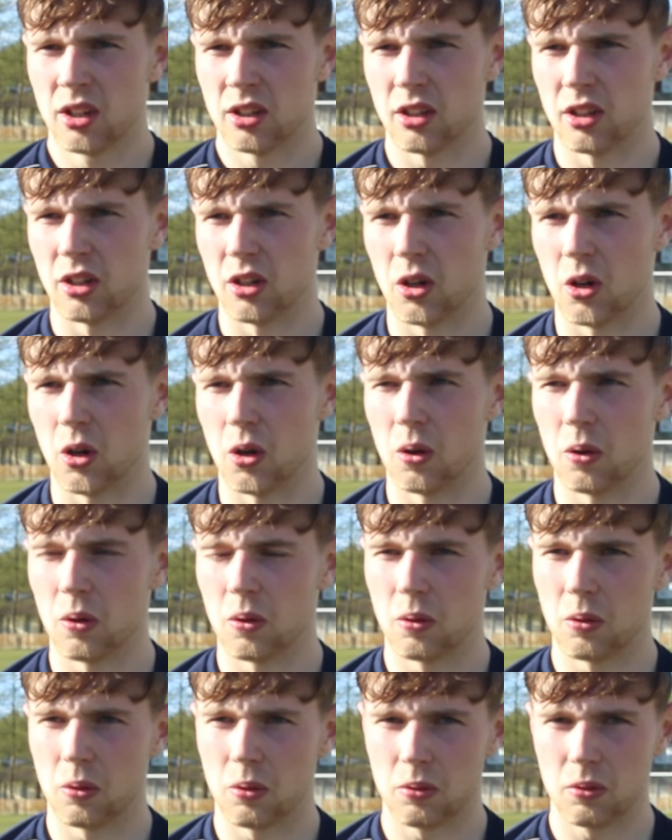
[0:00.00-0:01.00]
You know,
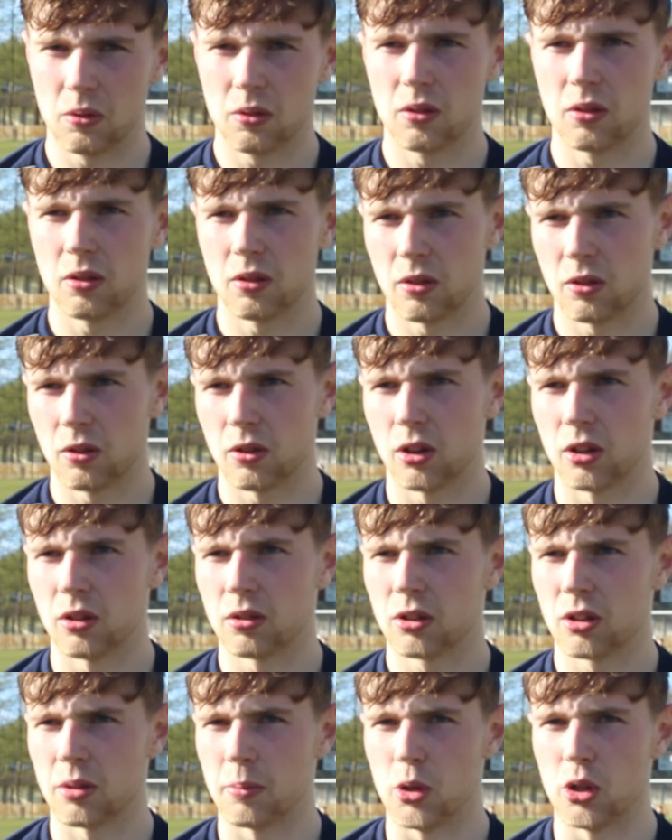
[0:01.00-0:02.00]
the
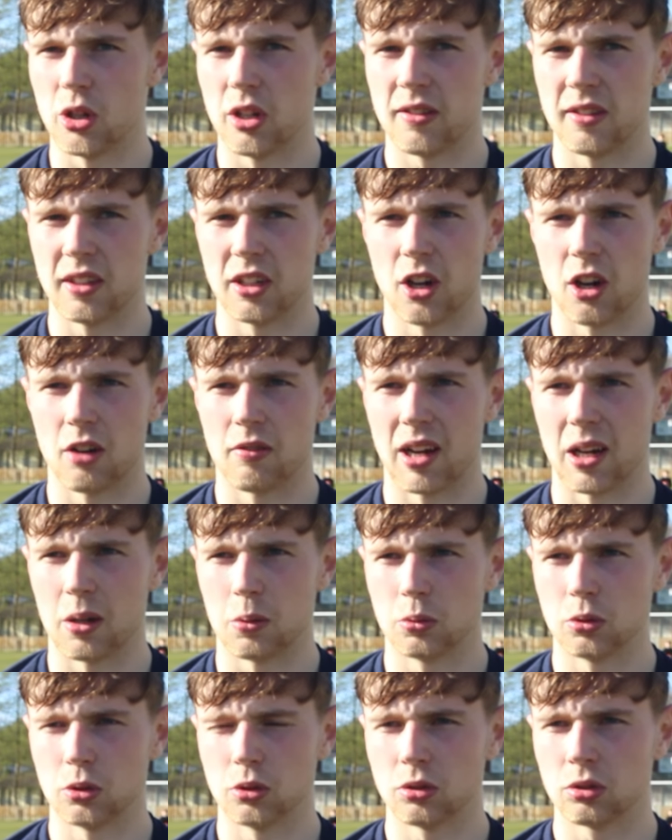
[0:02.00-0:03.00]
community got
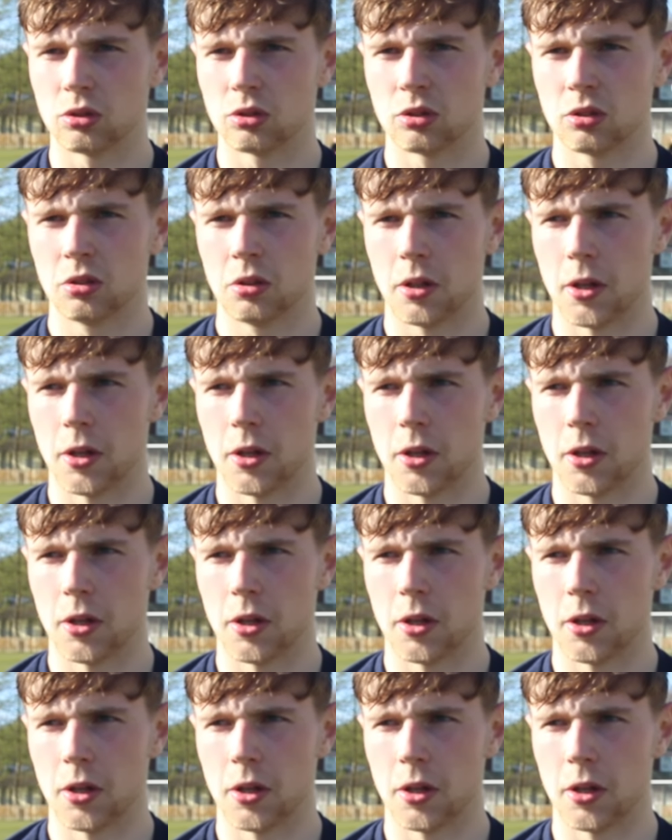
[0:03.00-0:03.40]
around us.